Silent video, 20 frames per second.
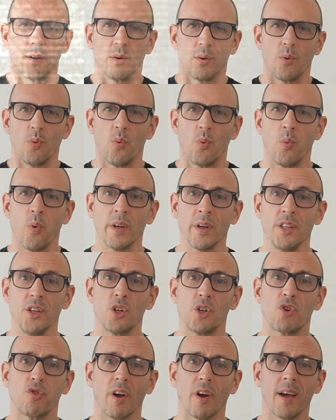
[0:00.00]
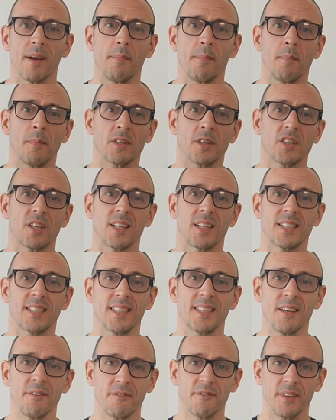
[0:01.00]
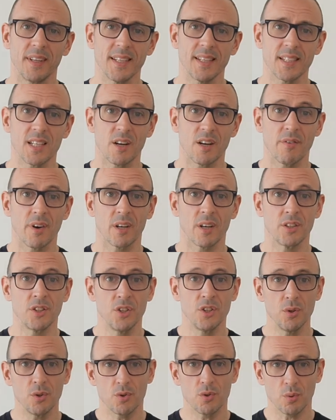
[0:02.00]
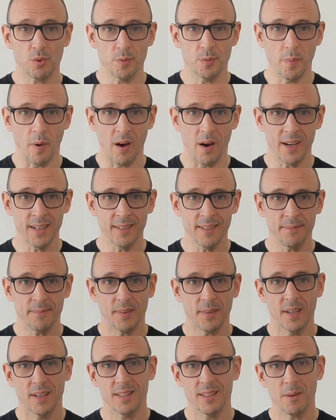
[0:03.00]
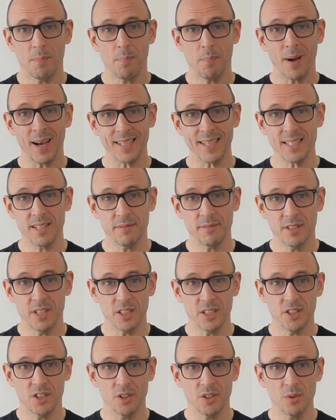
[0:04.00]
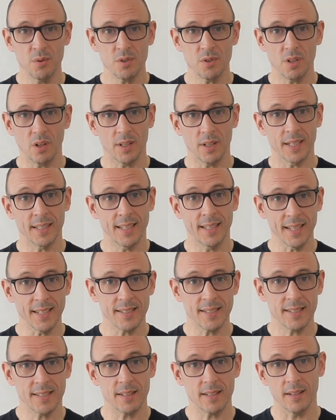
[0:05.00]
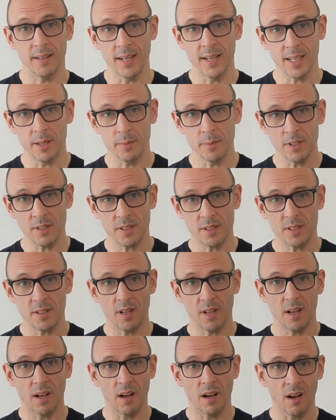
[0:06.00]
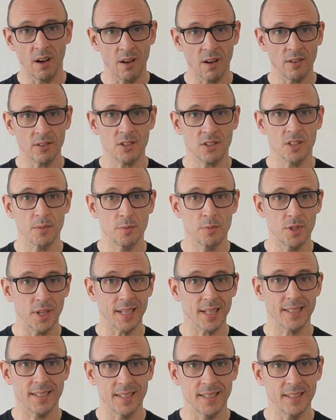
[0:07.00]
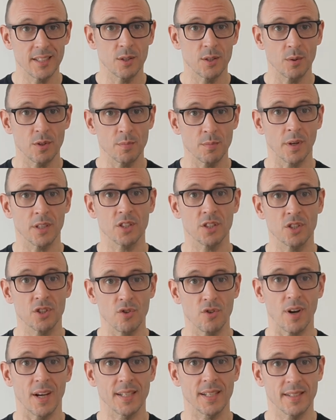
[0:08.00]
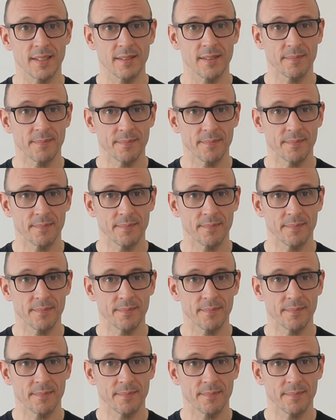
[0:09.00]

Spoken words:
When you create muscular stiffness around a neutral spine, the passive tissues, like the discs and ligaments, aren't subjected to as much stress.